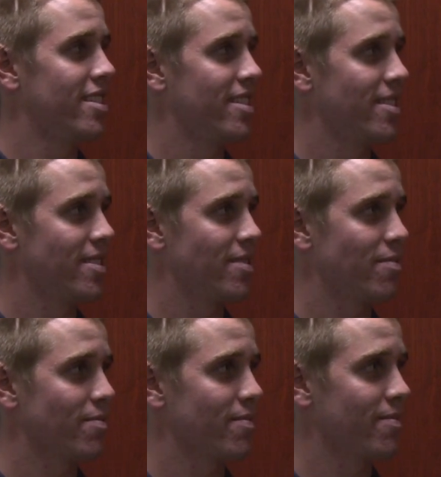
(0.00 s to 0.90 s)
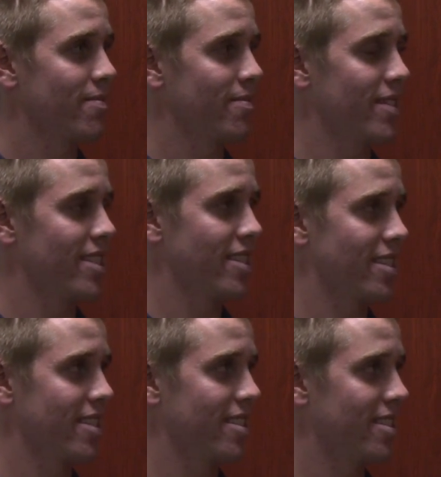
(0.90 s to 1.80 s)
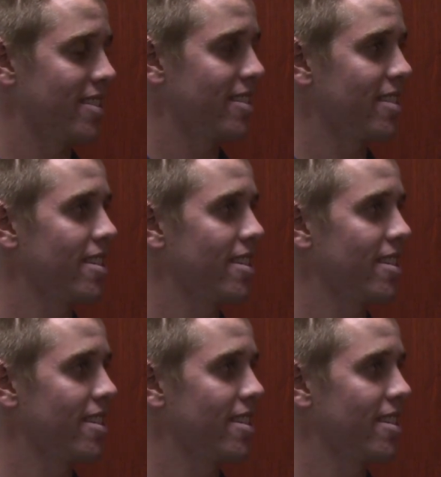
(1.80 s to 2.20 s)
The person shown says nothing.